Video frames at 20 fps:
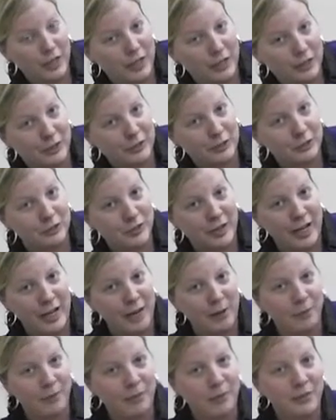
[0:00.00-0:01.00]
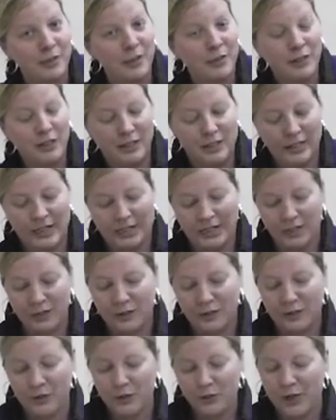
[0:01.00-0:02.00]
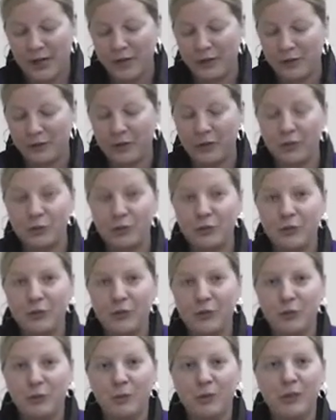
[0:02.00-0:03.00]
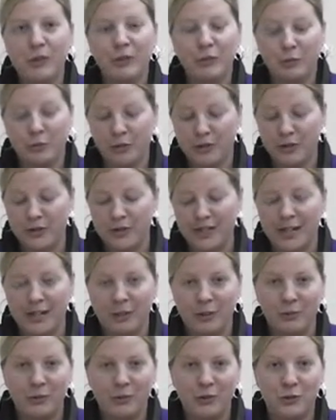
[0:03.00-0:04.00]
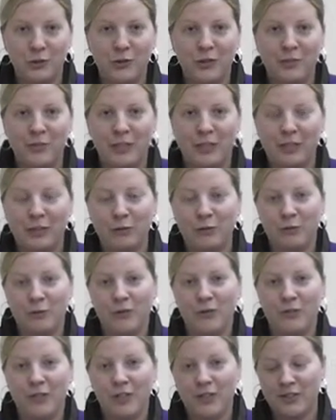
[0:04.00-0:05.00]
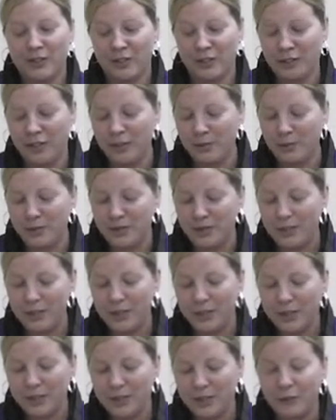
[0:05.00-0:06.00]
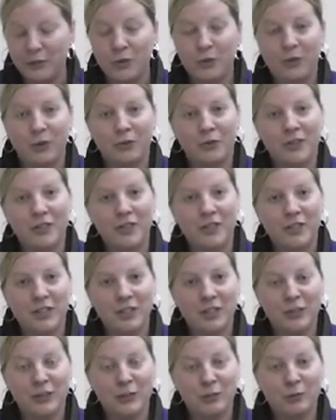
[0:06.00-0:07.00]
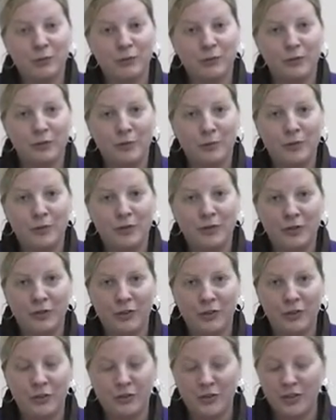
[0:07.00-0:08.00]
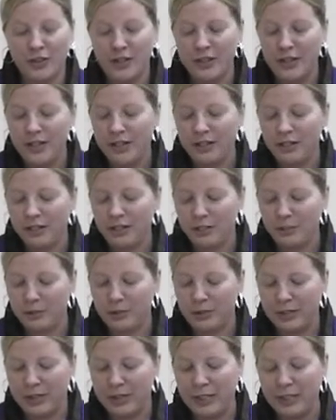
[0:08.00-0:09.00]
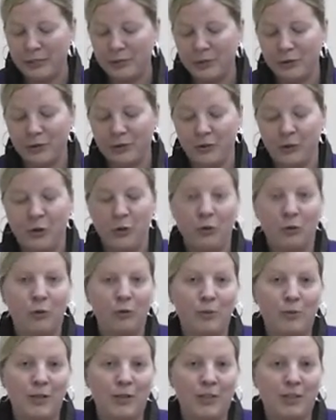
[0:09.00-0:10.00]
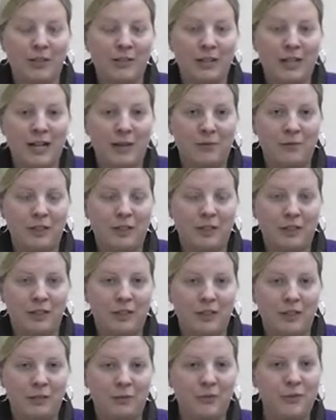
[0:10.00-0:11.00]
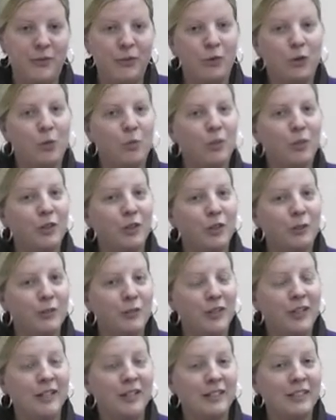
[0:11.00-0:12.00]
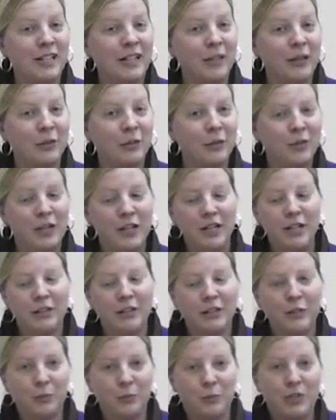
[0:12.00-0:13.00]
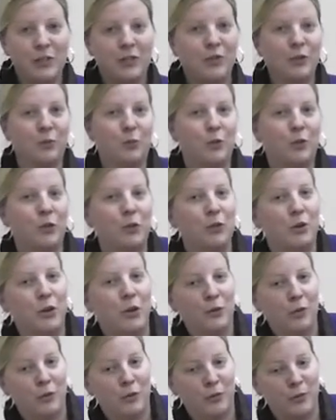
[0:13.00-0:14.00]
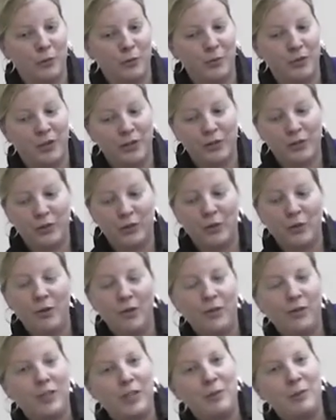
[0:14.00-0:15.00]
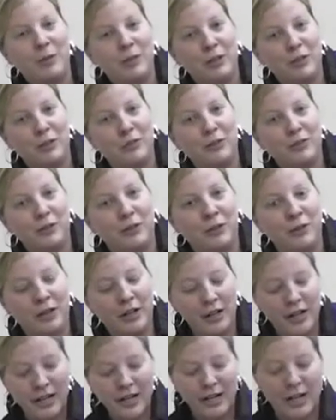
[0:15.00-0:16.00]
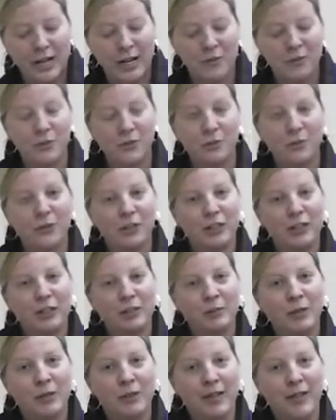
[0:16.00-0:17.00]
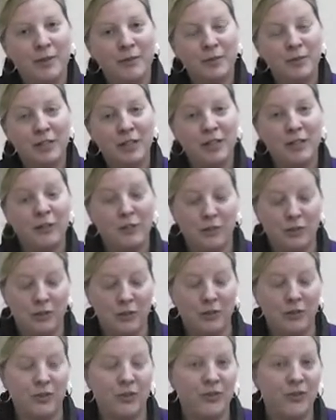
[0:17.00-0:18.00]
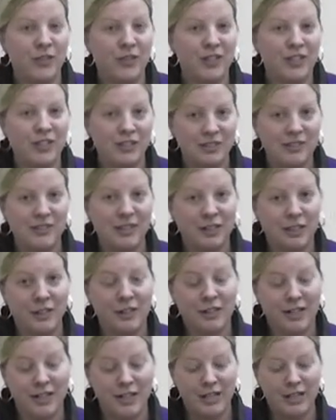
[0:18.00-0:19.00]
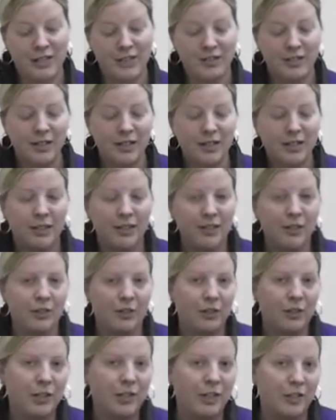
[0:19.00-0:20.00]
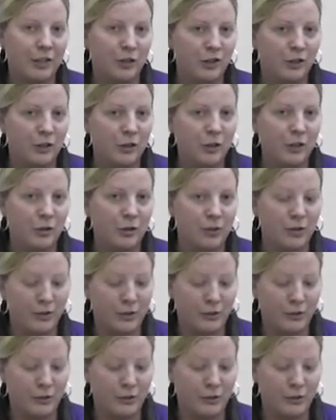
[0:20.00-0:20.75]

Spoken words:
not on your lap. And if you have a school instrument, the words elementary band will be facing up. If you are renting an instrument from a music store, then the brand name or the logo will be on top facing up. If you open it upside down, then the pieces will go all over the place. So always keep it on the floor. I'm just putting it on my lap today so that you can see the inside of the case and so that I can show you where